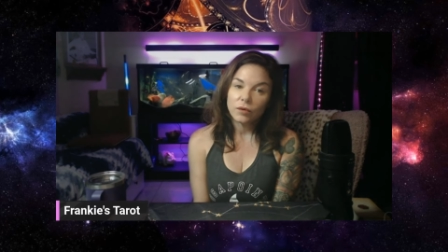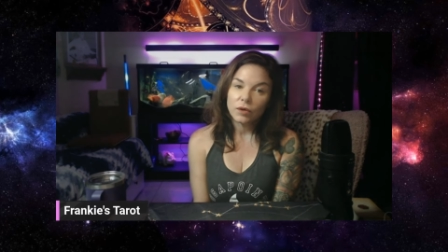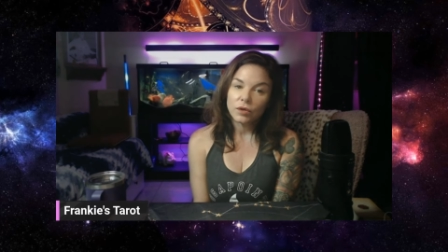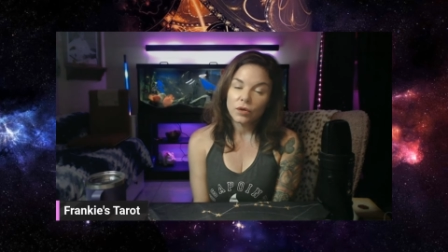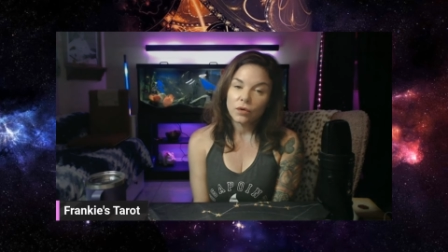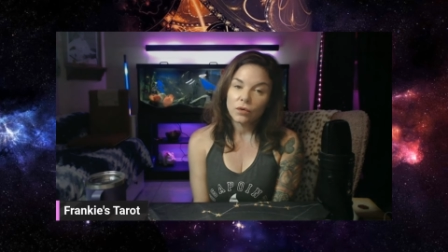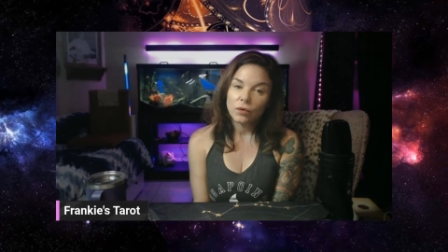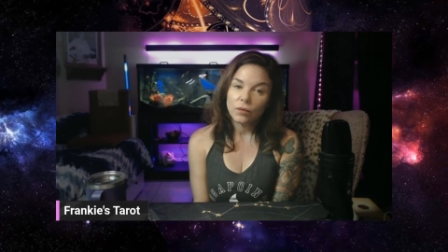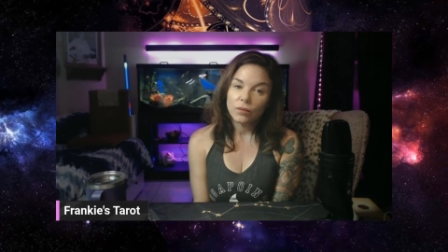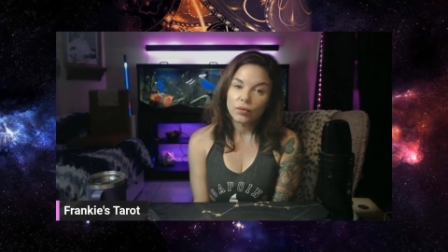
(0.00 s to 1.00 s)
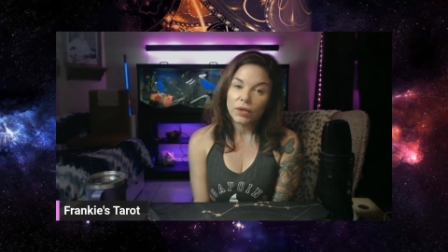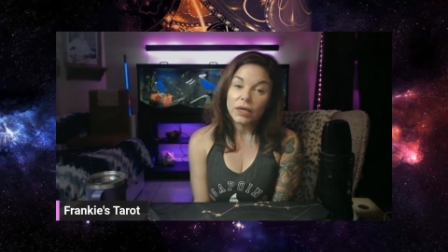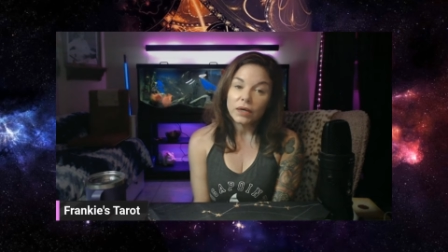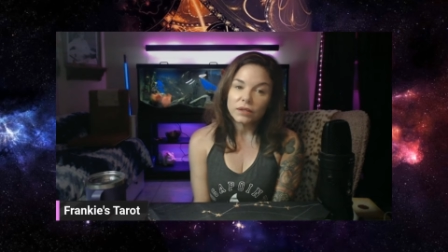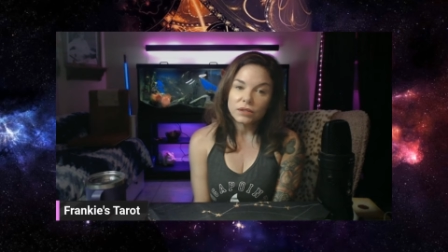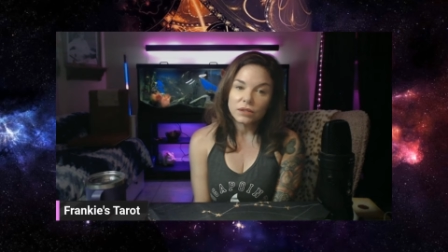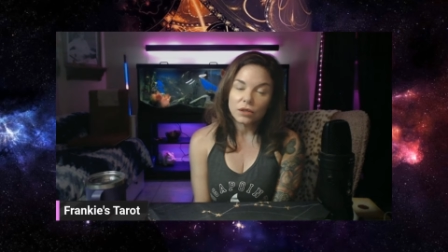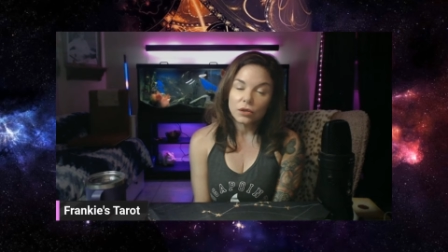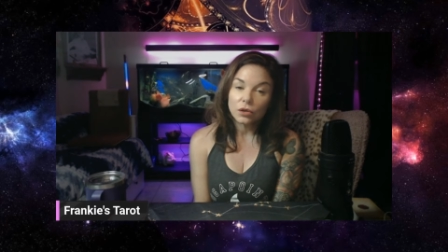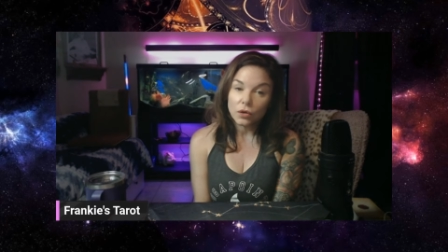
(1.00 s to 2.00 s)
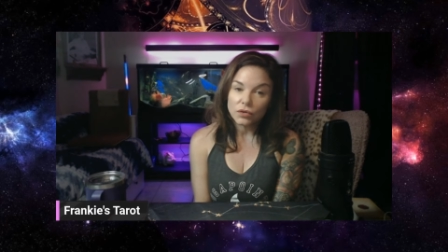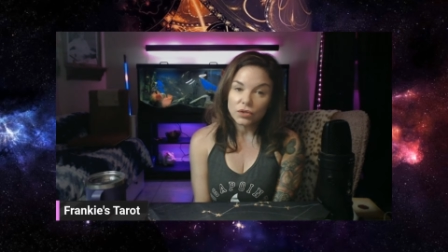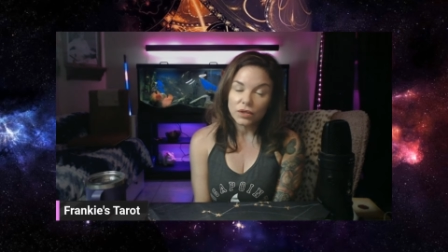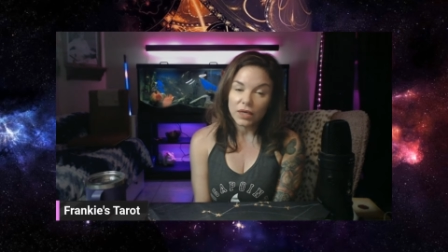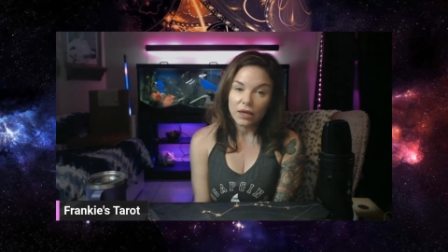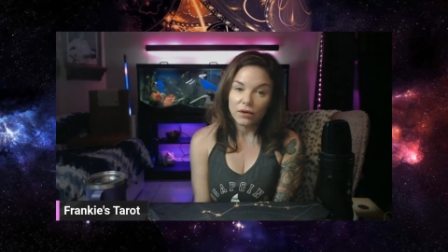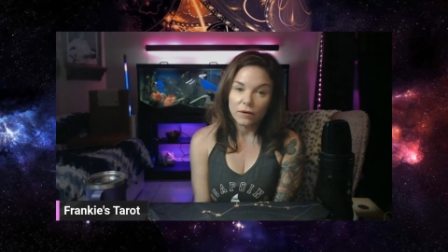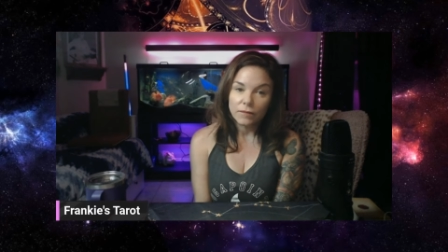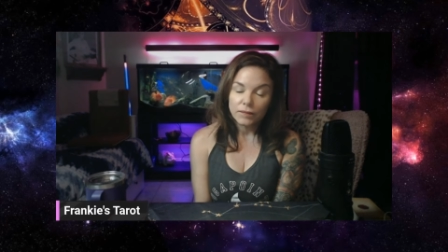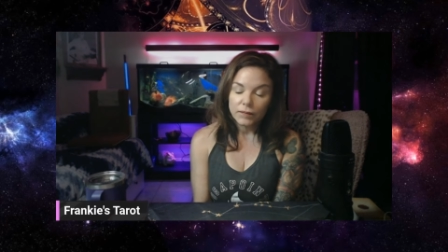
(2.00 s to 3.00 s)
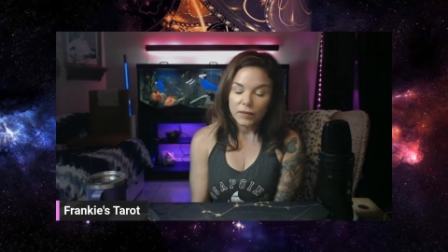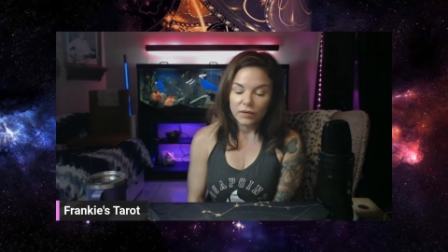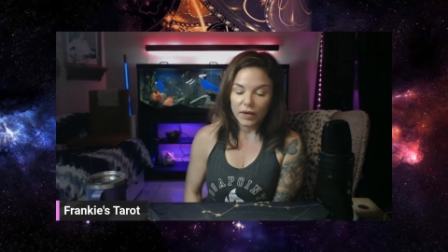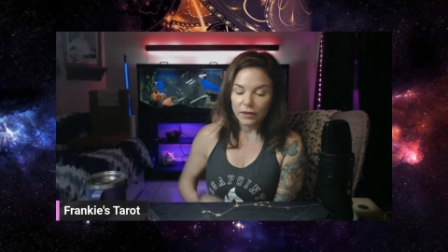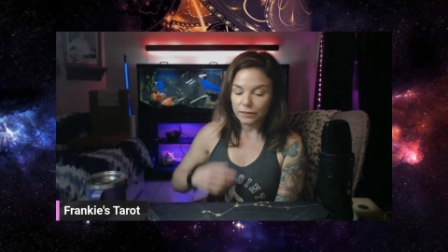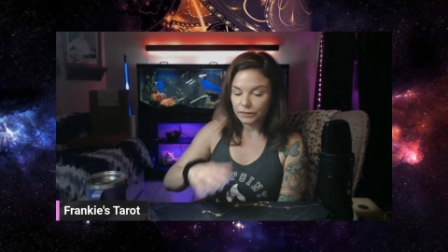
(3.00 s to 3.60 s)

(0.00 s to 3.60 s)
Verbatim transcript: you know, bring us closer together, right?